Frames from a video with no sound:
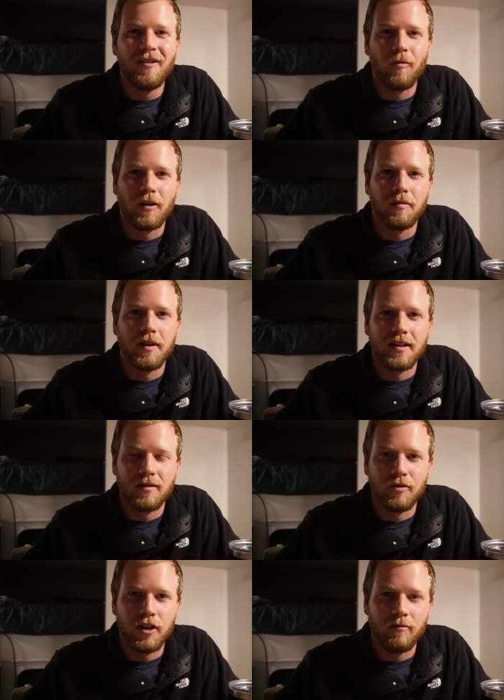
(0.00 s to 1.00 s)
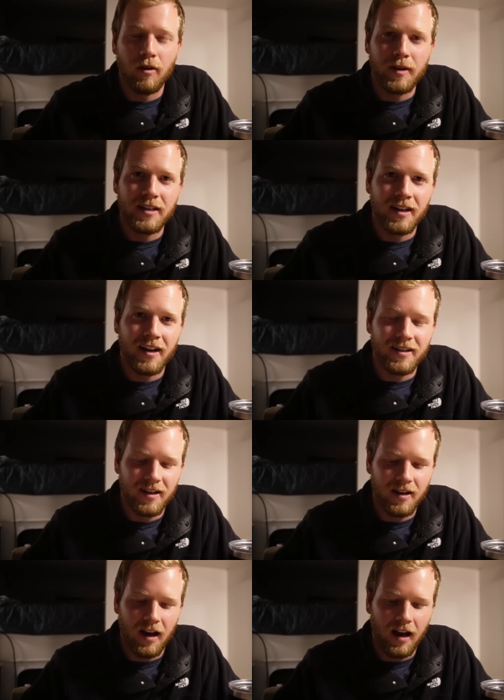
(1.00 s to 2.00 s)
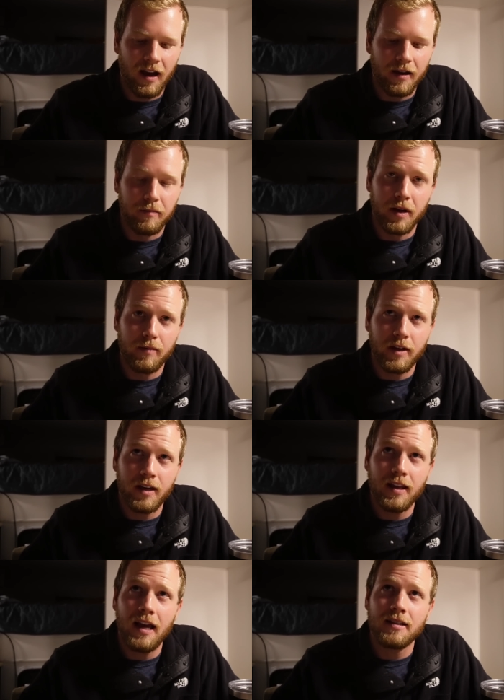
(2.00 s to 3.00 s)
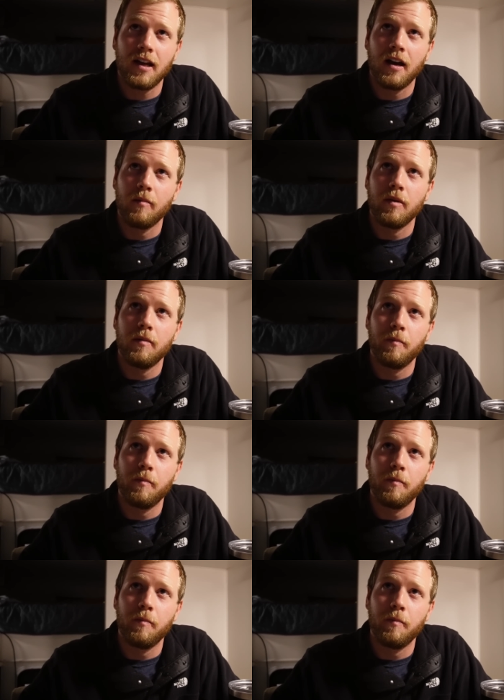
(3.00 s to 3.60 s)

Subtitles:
We're gonna play some gin rummy tonight. I beat Amelia last time,